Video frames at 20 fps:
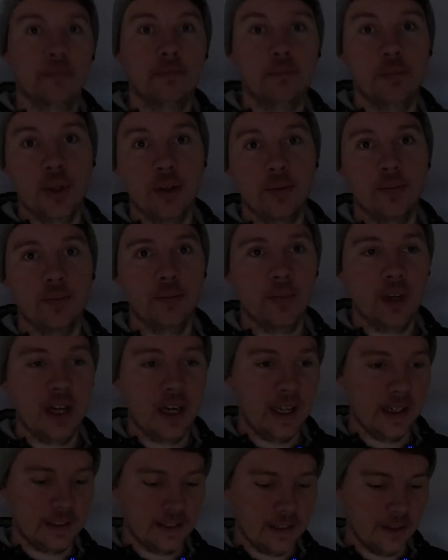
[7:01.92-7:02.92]
Boom.
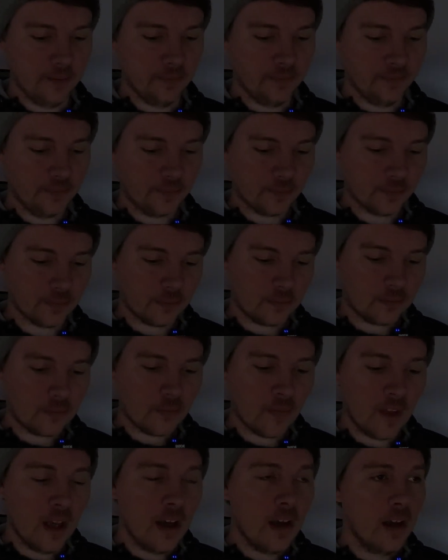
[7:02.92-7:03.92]
Alexa,
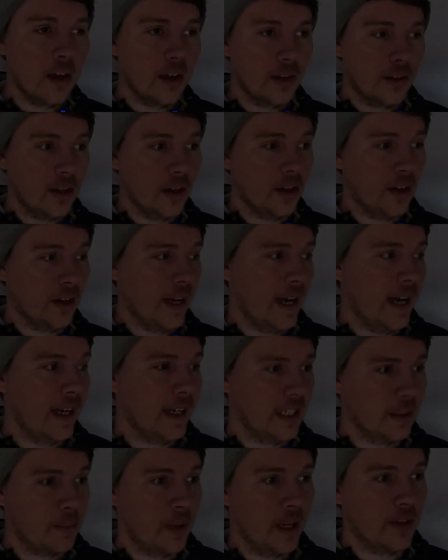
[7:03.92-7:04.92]
turn on
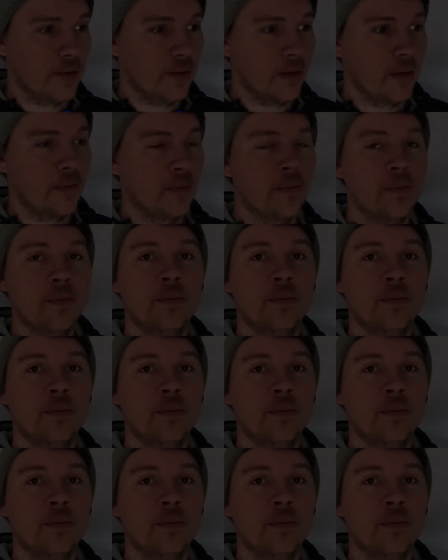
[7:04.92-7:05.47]
Hallie's bedroom.